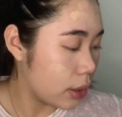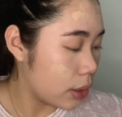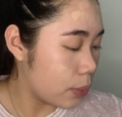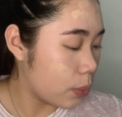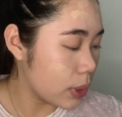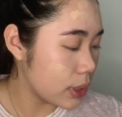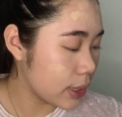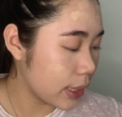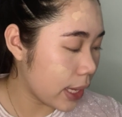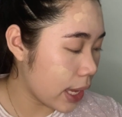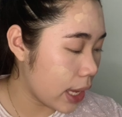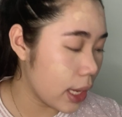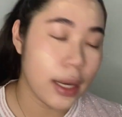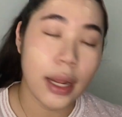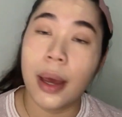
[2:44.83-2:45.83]
once
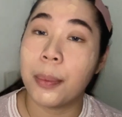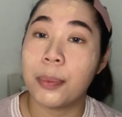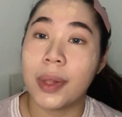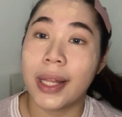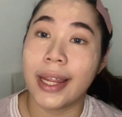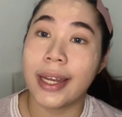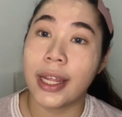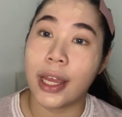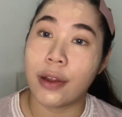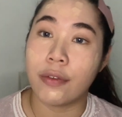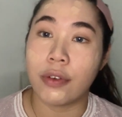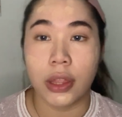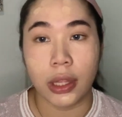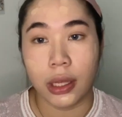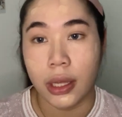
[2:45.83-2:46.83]
again, blending
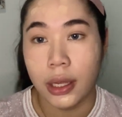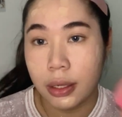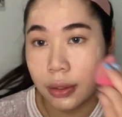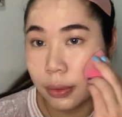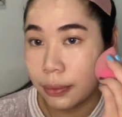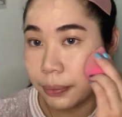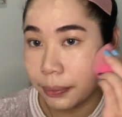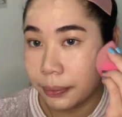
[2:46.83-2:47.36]
everything.